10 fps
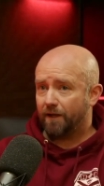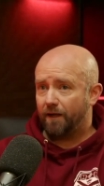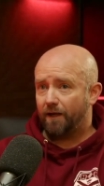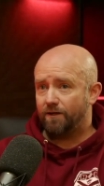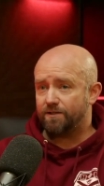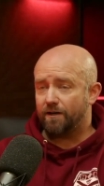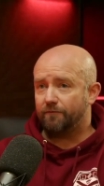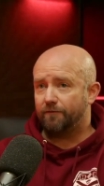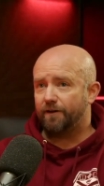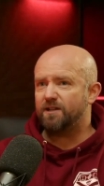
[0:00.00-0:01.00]
Uh, and
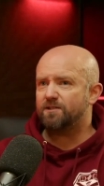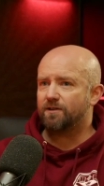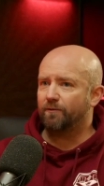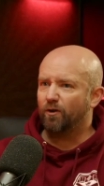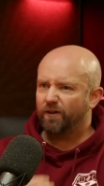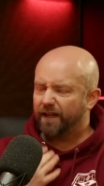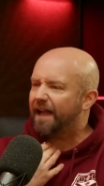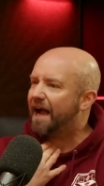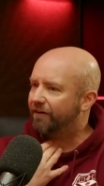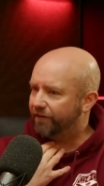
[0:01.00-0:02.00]
stuff. There is something called a
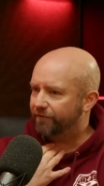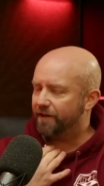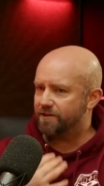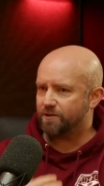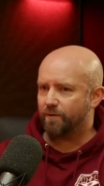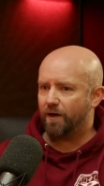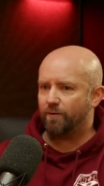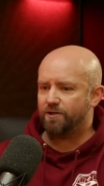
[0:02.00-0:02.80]
gag reflex as well,